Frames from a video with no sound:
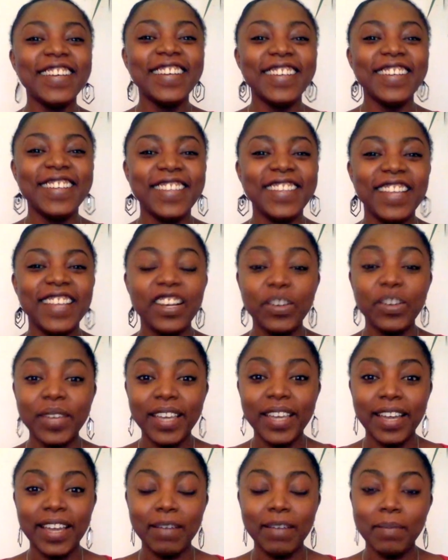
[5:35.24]
They're
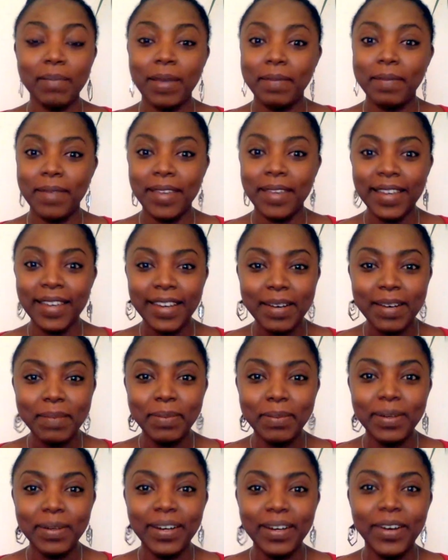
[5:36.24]
looking at my
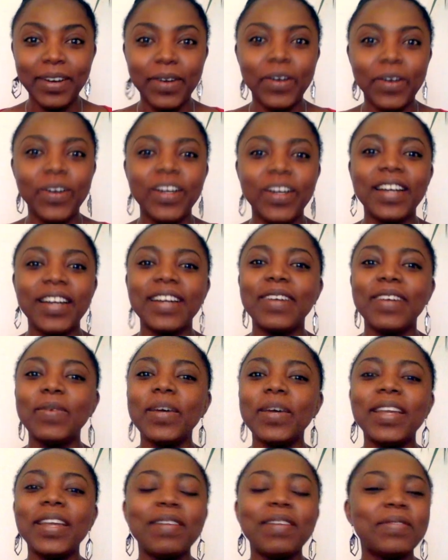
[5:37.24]
makeup or
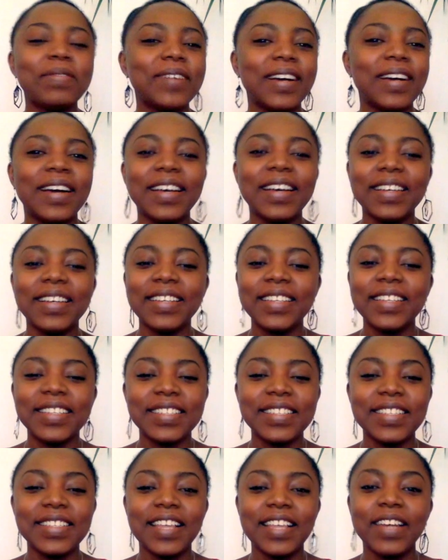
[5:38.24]
whatever it
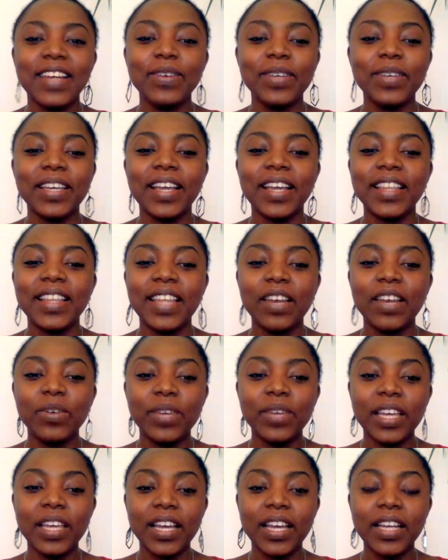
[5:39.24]
is they're looking at. They're
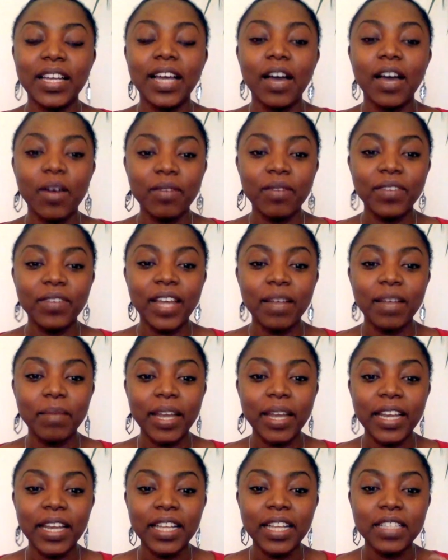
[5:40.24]
looking at how I've done my
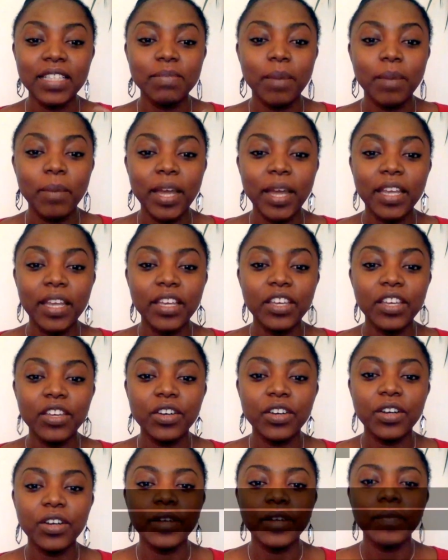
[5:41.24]
nails, my manicure.